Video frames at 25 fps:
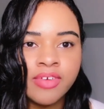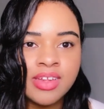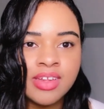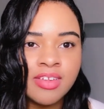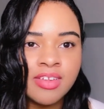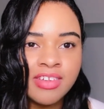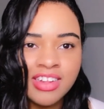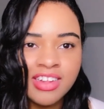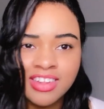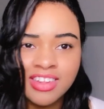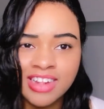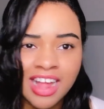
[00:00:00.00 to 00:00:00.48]

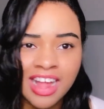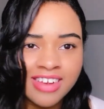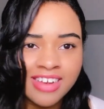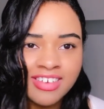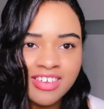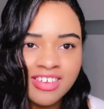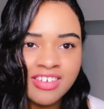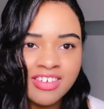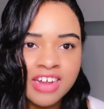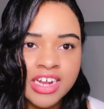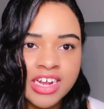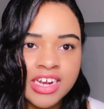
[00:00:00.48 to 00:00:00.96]
So it's not
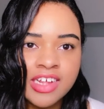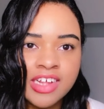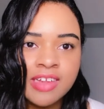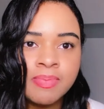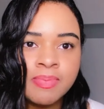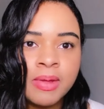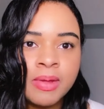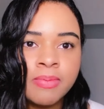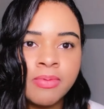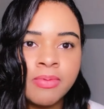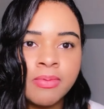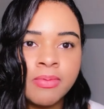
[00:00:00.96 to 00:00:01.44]
just Chinese
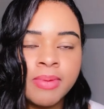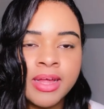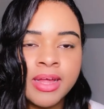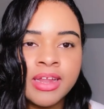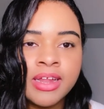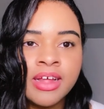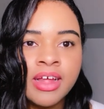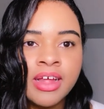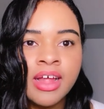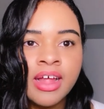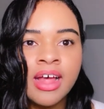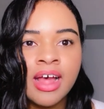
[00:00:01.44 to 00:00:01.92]
people, but
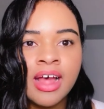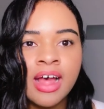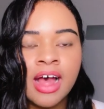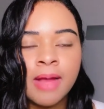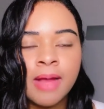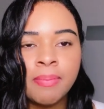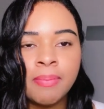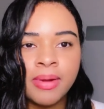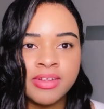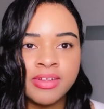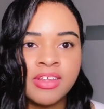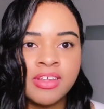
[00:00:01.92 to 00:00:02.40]
I
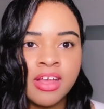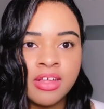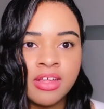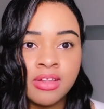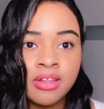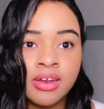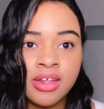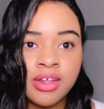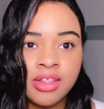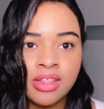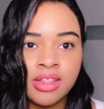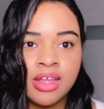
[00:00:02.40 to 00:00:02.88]

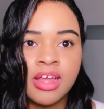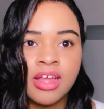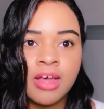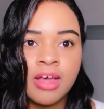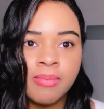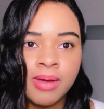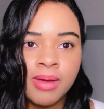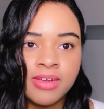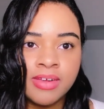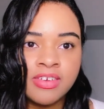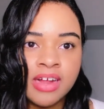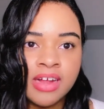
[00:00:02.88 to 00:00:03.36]
particularly think
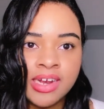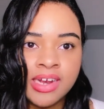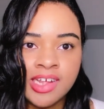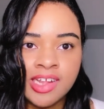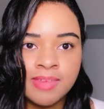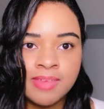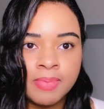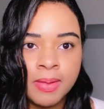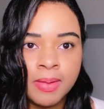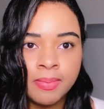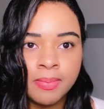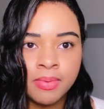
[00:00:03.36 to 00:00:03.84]
about Chinese
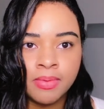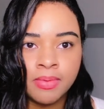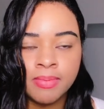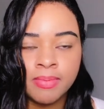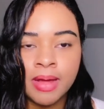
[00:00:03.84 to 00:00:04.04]
people.